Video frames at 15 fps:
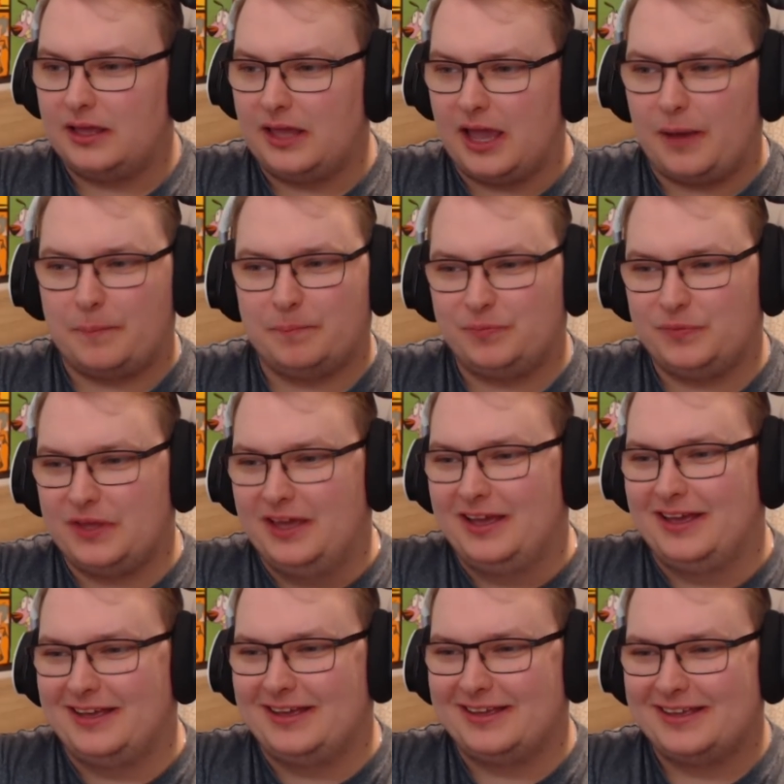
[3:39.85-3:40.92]
Yep.
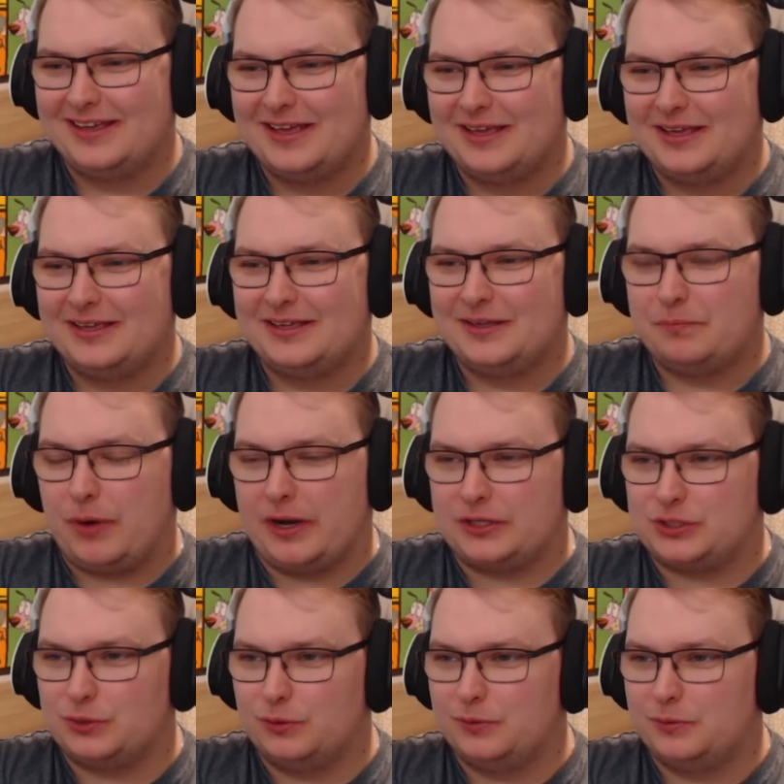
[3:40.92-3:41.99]

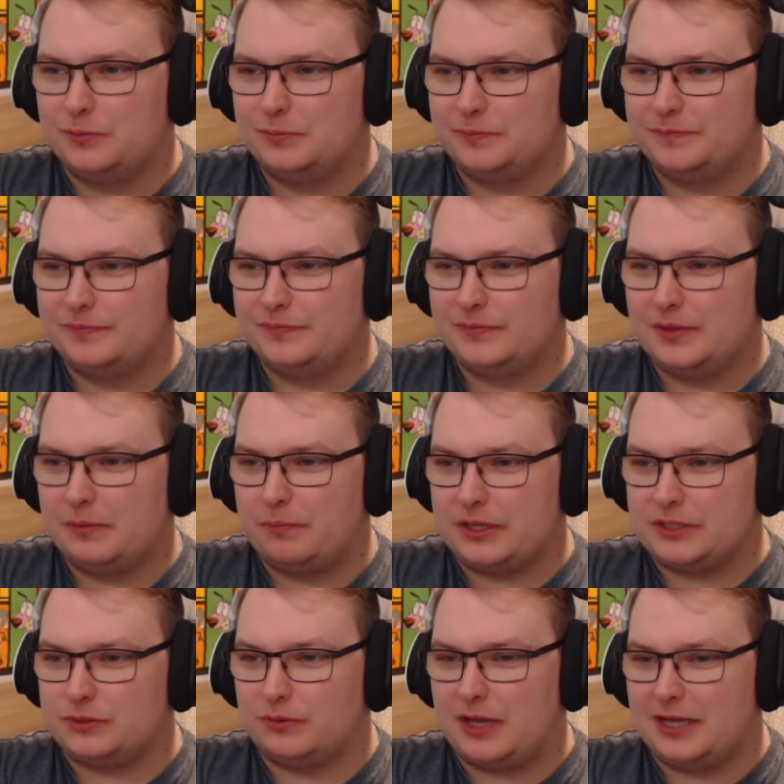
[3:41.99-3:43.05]
Pretzel.
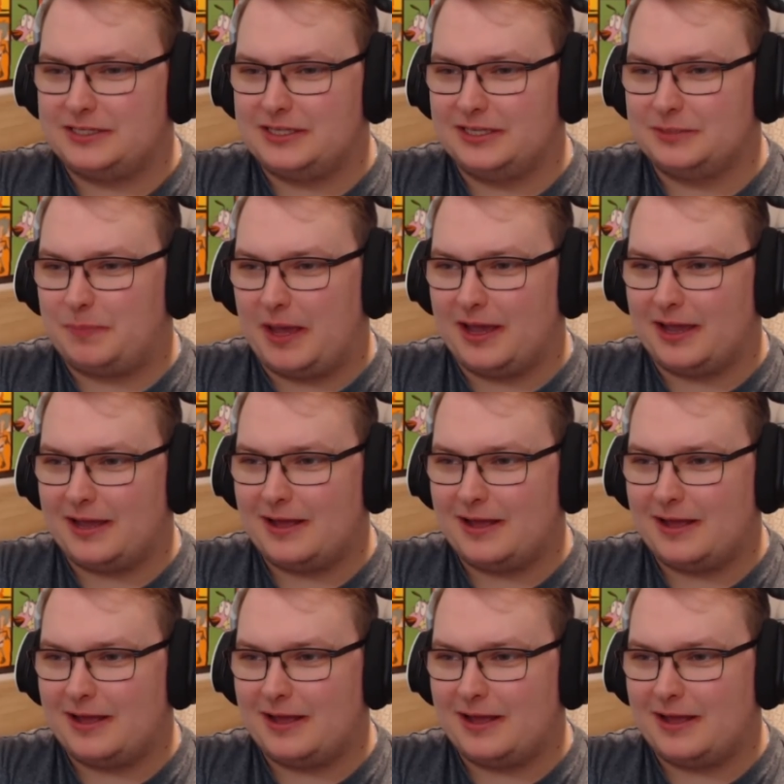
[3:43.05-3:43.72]
Pretzel Kaycee's back.